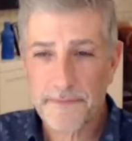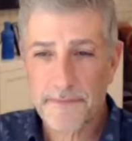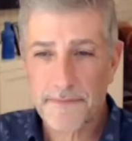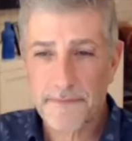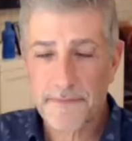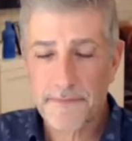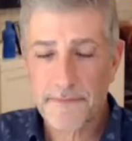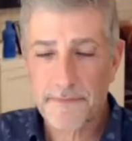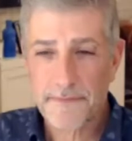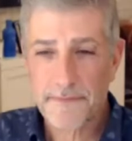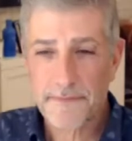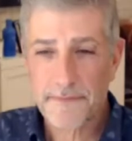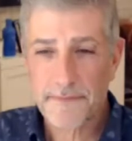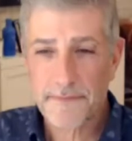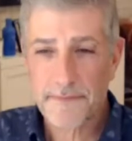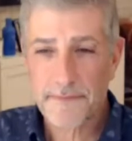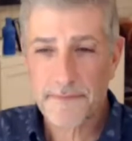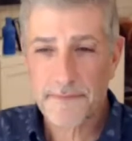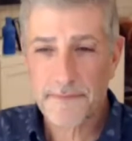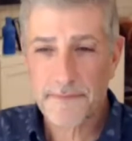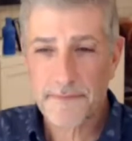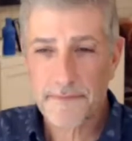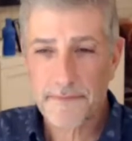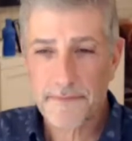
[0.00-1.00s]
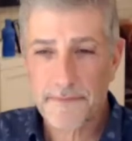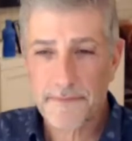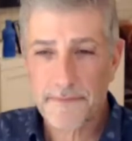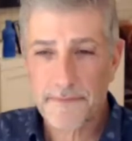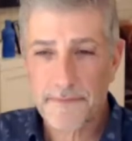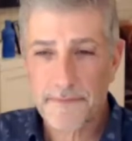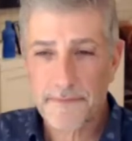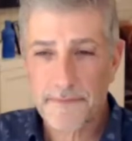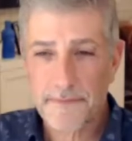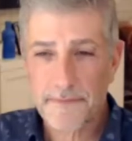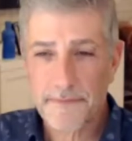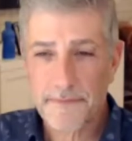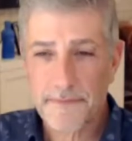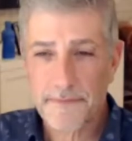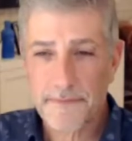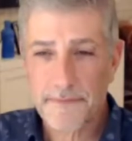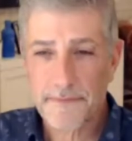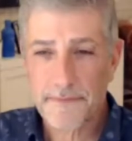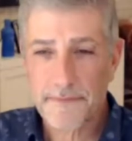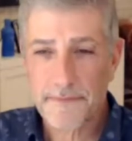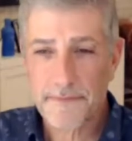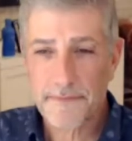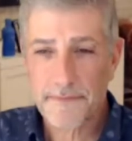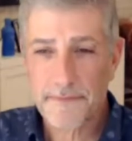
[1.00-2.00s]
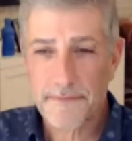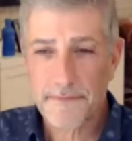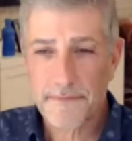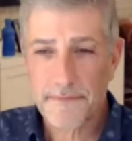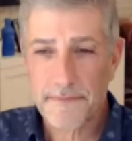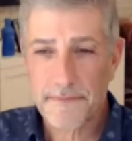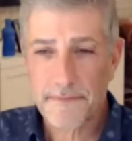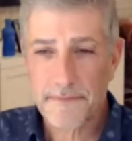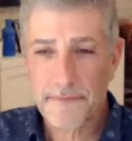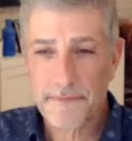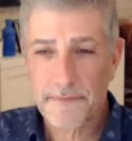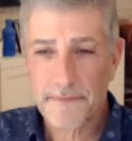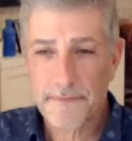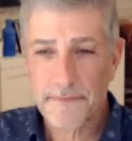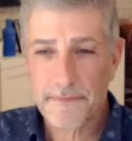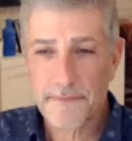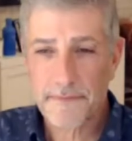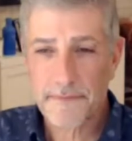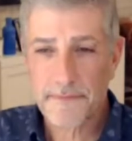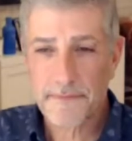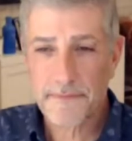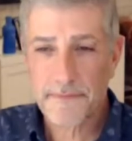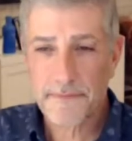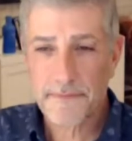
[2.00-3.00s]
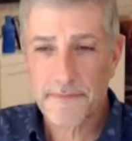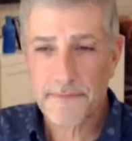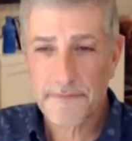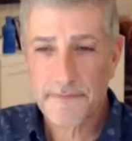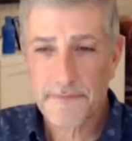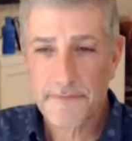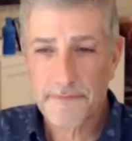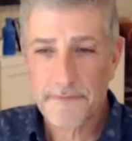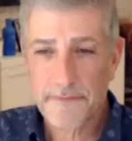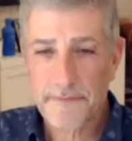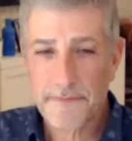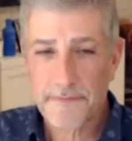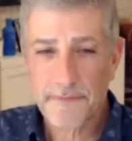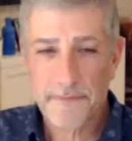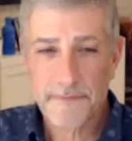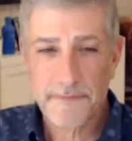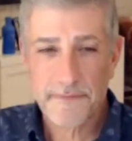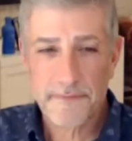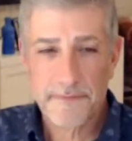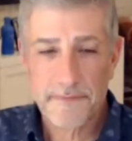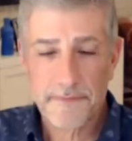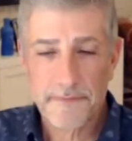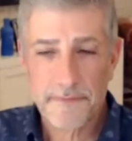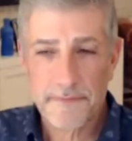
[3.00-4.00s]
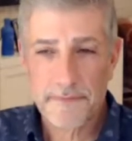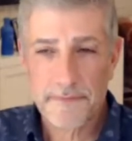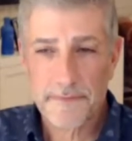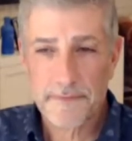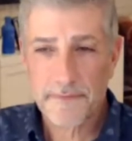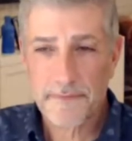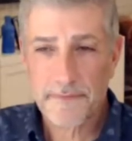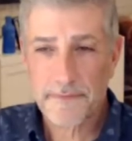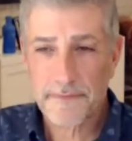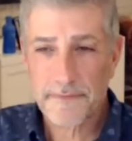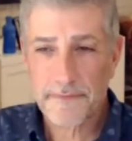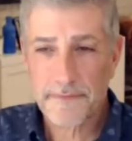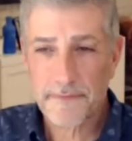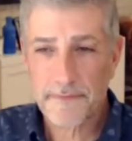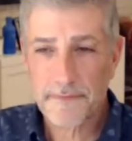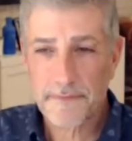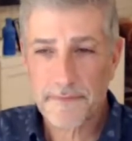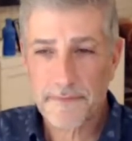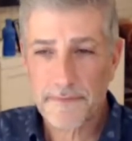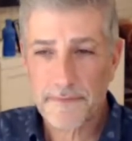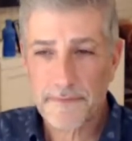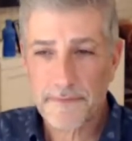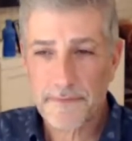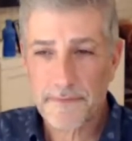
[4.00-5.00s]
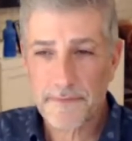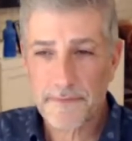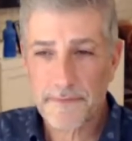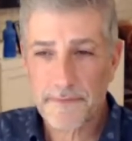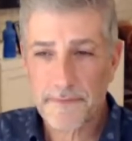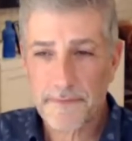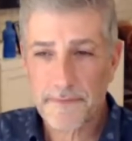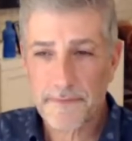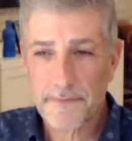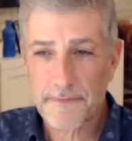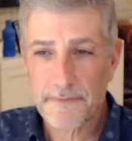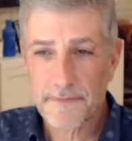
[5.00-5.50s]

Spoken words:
(silent)